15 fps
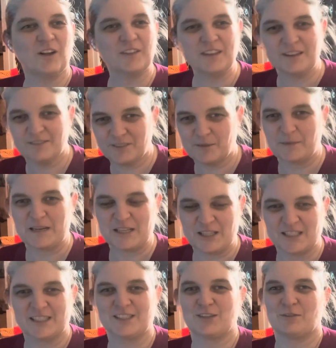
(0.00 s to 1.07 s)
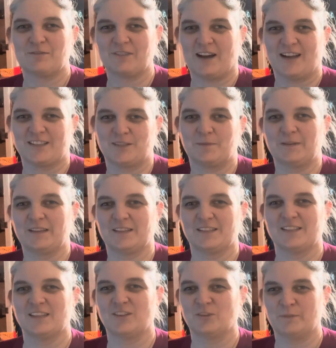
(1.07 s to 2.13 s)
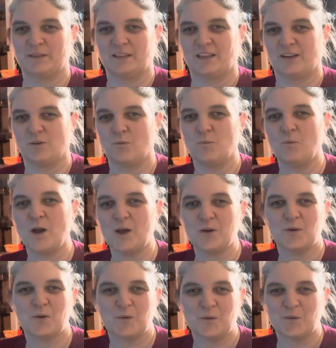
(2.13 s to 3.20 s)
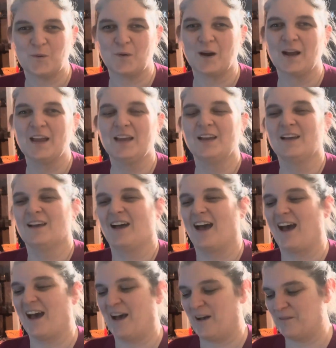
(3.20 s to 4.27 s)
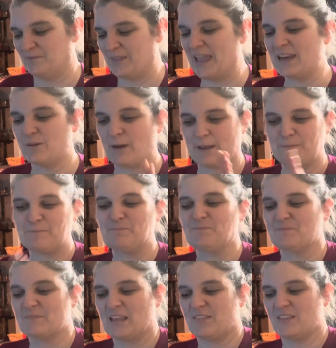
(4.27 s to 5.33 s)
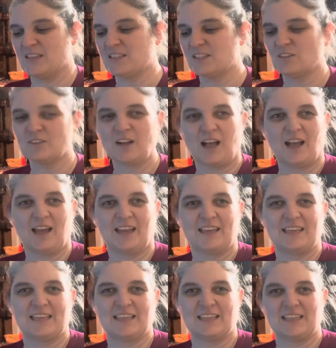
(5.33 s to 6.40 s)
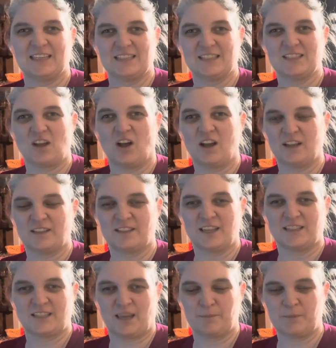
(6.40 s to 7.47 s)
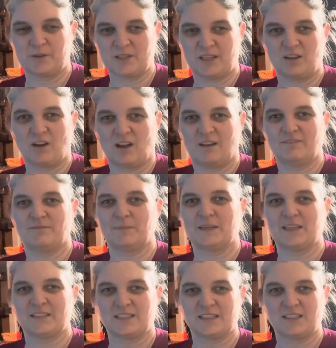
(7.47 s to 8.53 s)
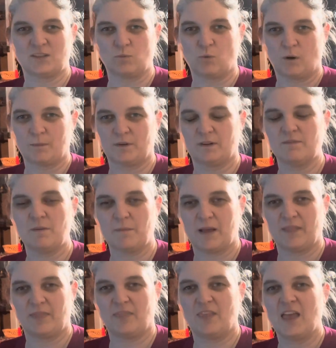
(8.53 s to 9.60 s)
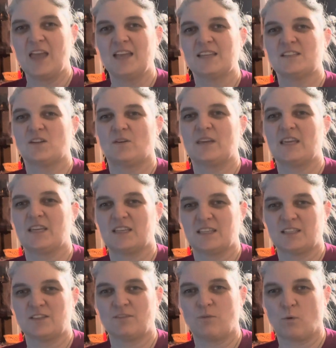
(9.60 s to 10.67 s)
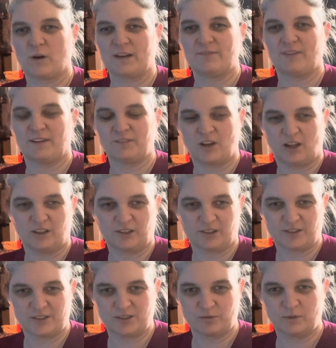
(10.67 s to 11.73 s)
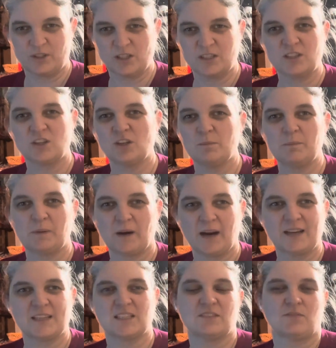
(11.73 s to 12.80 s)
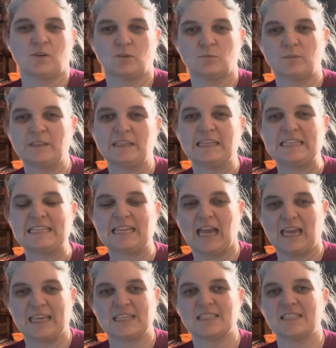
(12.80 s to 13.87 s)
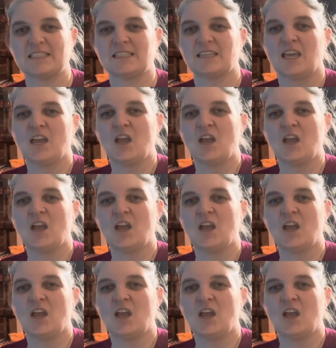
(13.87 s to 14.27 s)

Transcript: the information so fast because then you'll be like, whoa. Um, anyway, this little guy is on 10% off because he's the warmer of the month. So he is $45, which is a good price for a really nice,